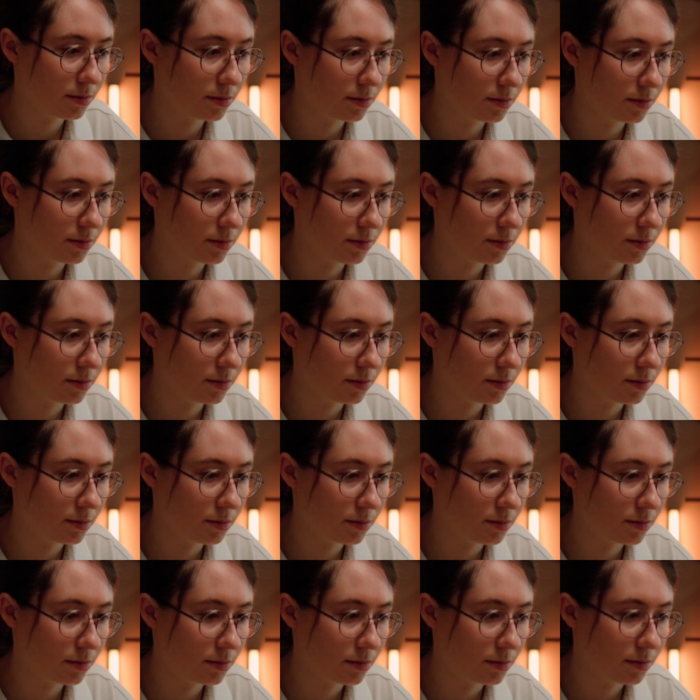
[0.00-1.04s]

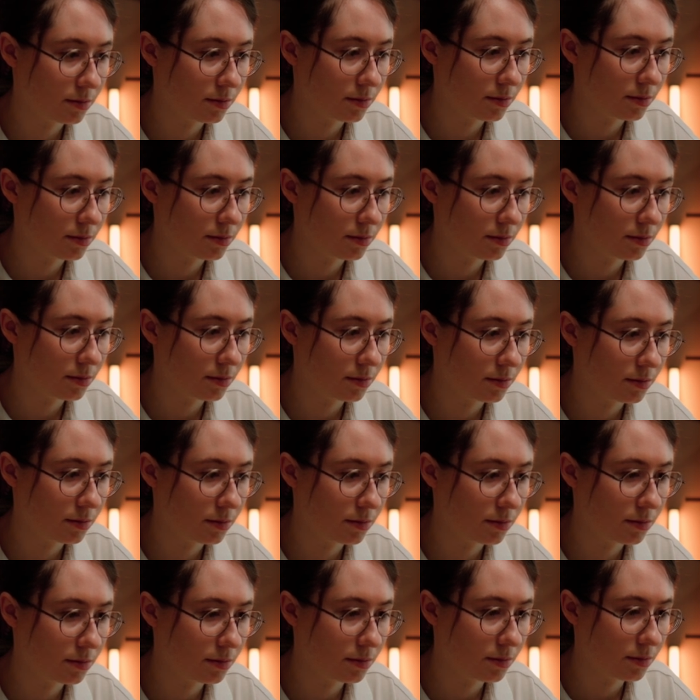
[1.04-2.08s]

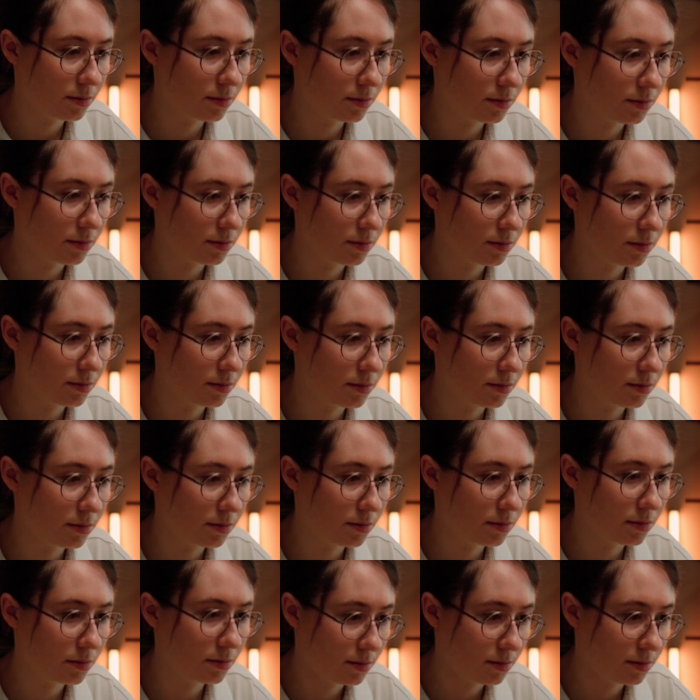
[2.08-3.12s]

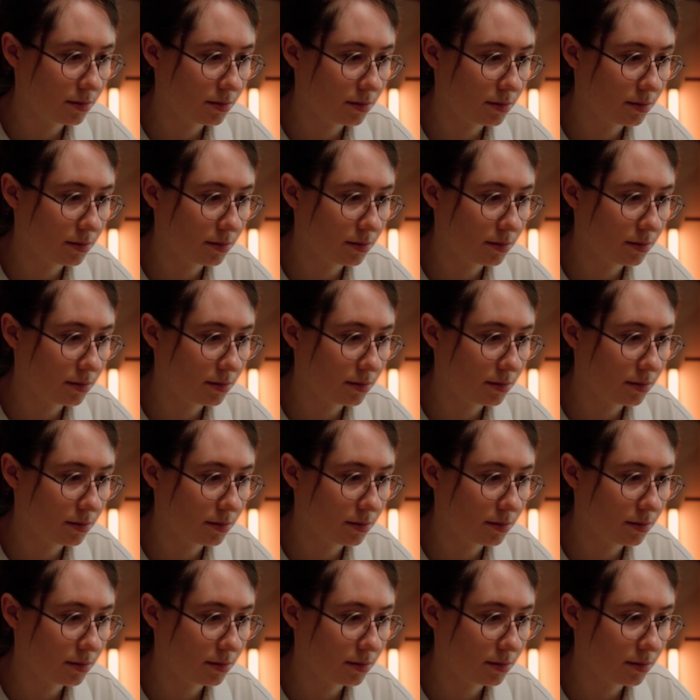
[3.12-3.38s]
Nothing is said.